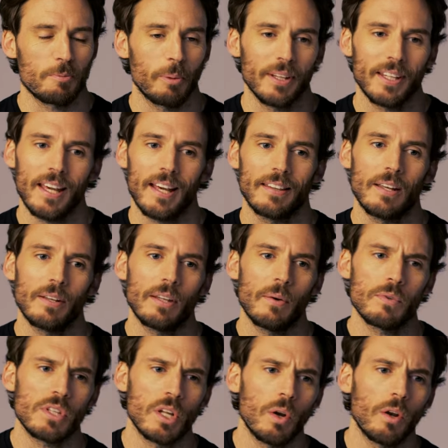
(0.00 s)
But yeah, there, there,
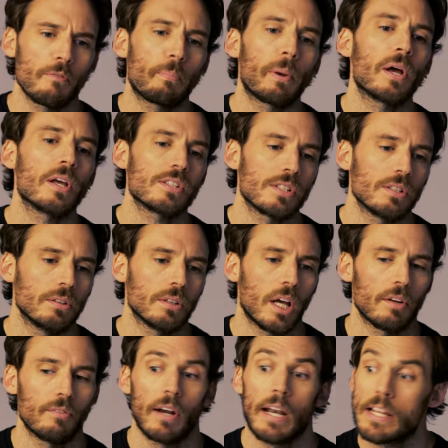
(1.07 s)
was a lot of personal
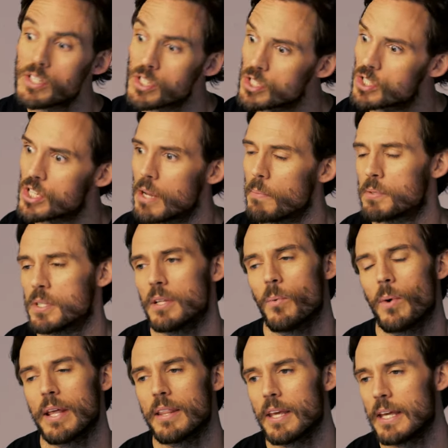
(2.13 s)
kind of relationships in the
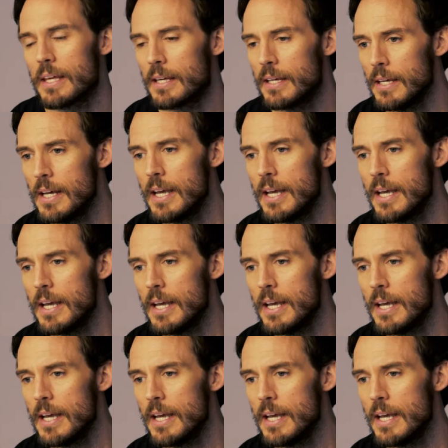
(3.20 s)
way that he,